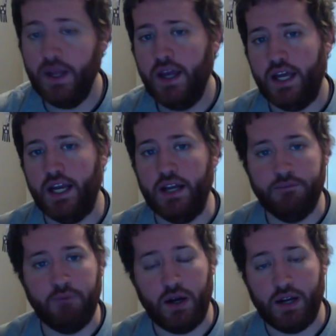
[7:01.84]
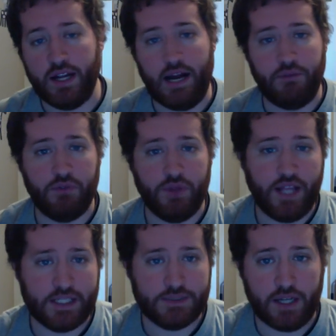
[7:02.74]
and I've bought a copy for the
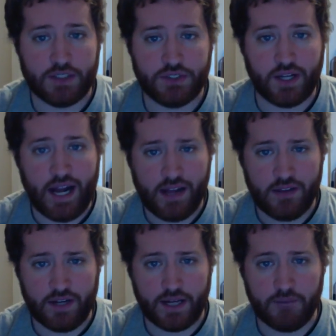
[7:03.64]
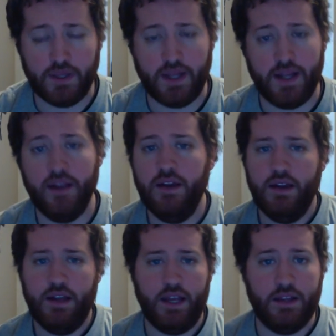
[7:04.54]
Xbox so that Kyle and I can play.
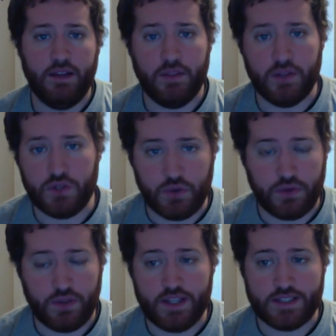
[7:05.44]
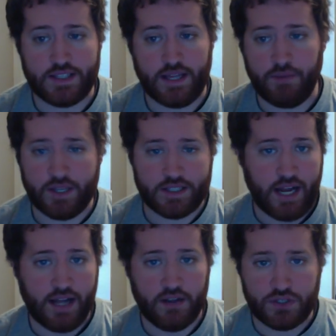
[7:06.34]
And the truth is that because
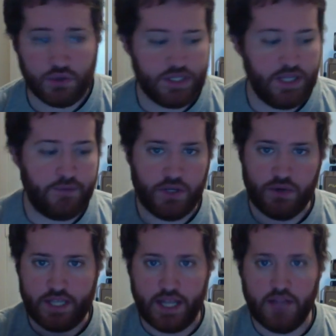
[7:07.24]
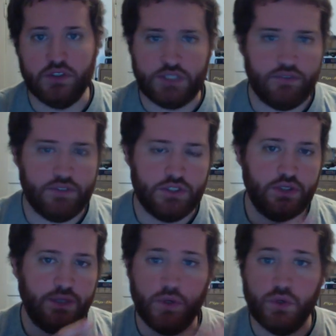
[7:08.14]
Kyle's so deep into his Halo stuff and so
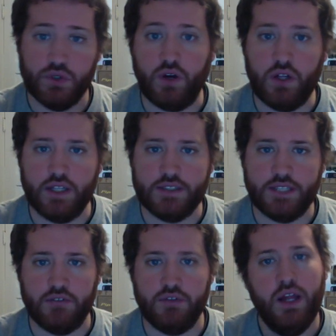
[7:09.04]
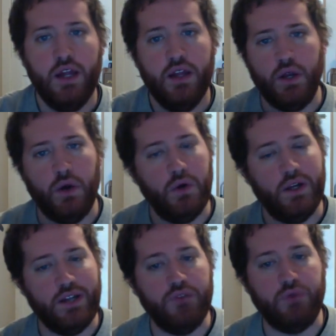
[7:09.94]
deep into his Fallout stuff, you know,
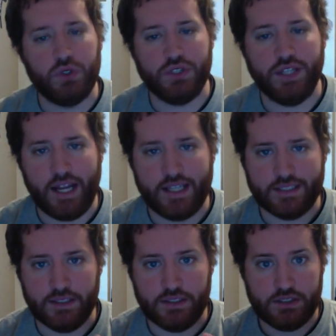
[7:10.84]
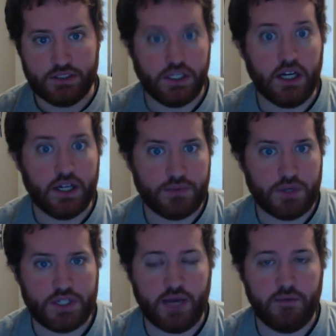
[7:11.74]
unfortunately he hasn't sunk as
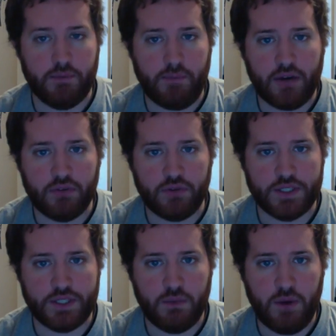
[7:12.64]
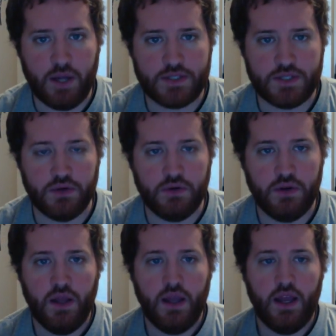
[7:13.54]
much time into Battlefront as he wants to.
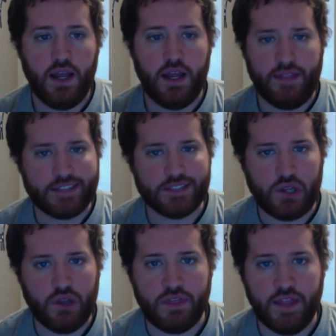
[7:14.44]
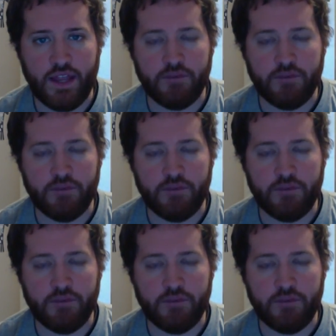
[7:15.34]
And that's a good thing,